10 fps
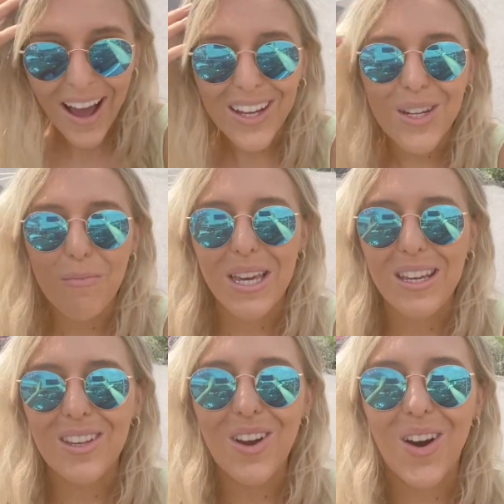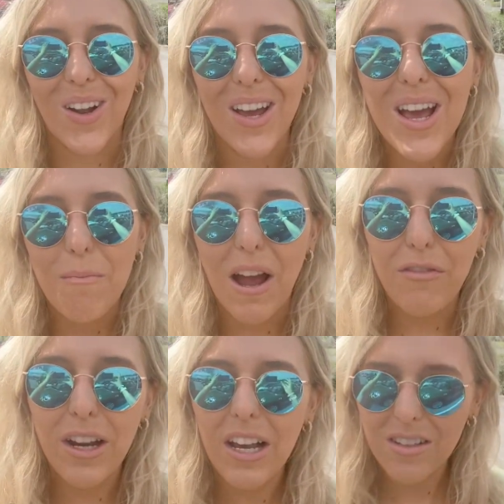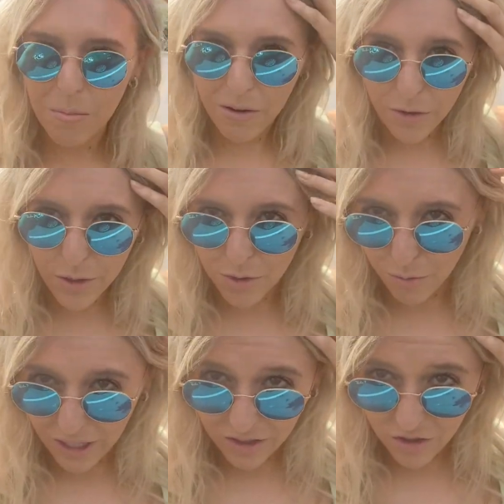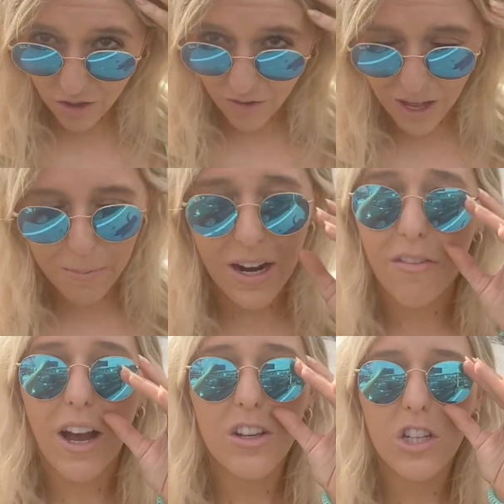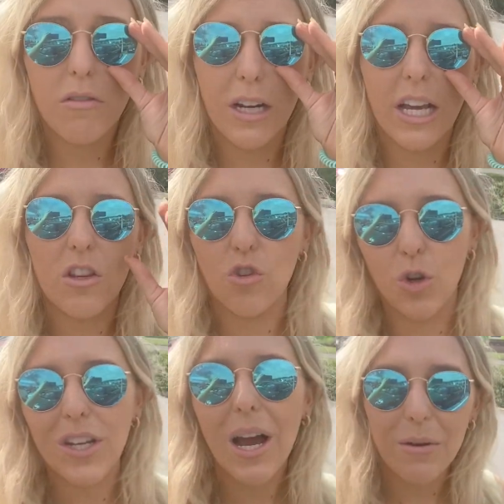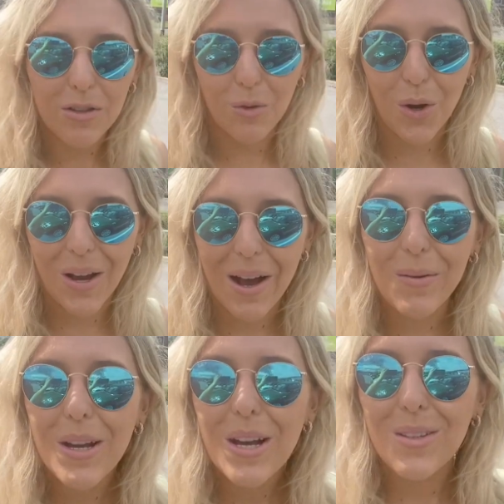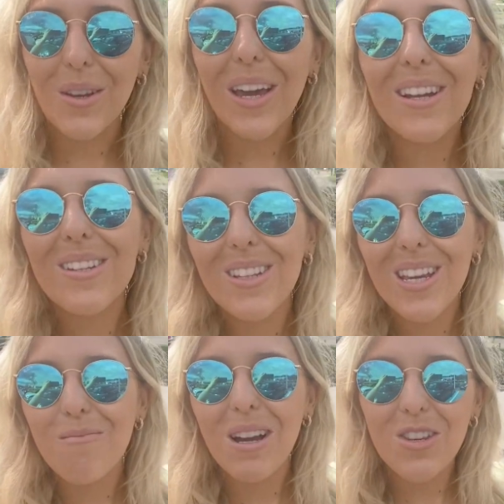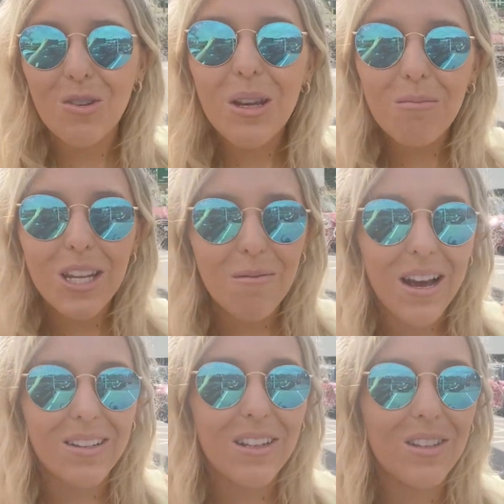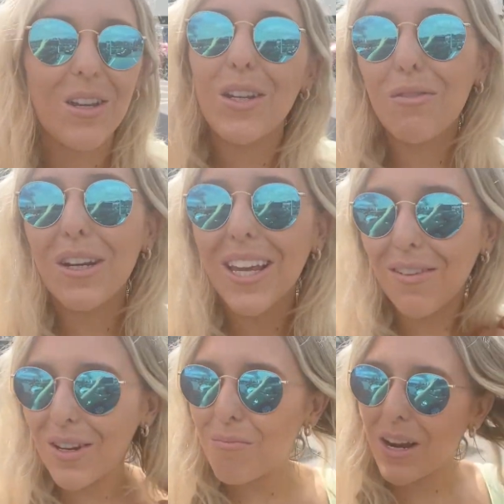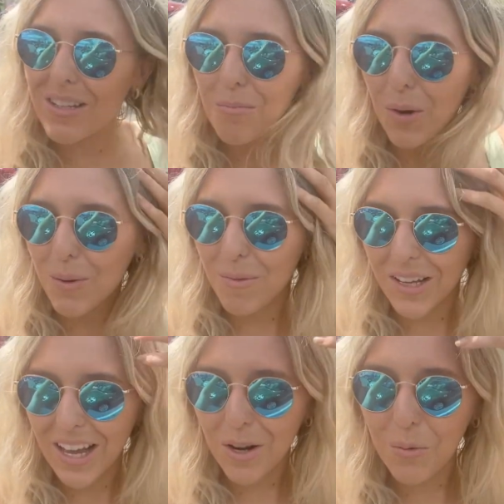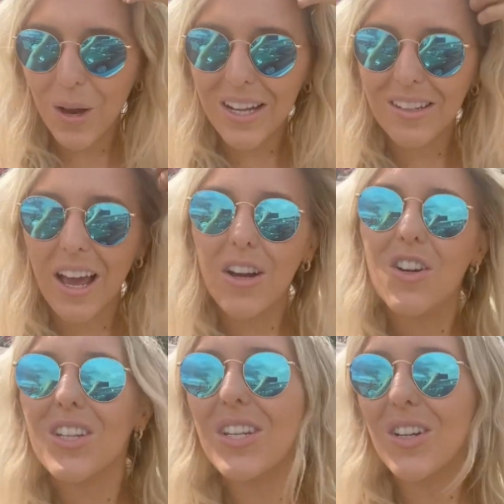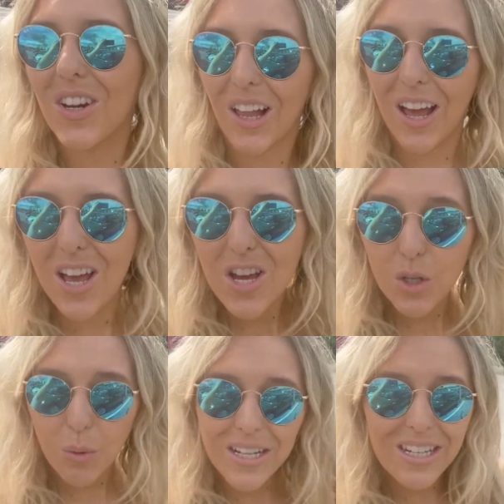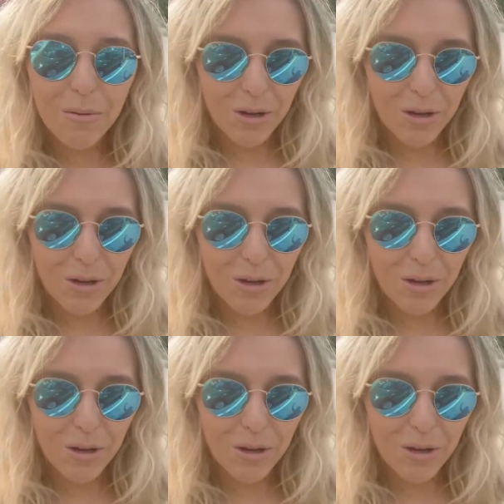are gonna be gone. But I realized that my roots really just aren't that bad. I've actually really enjoyed how it's grown out. So I'm going to see my dream team at Sassoon for a gifted press appointment. Cannot wait to get a cut and a color. 20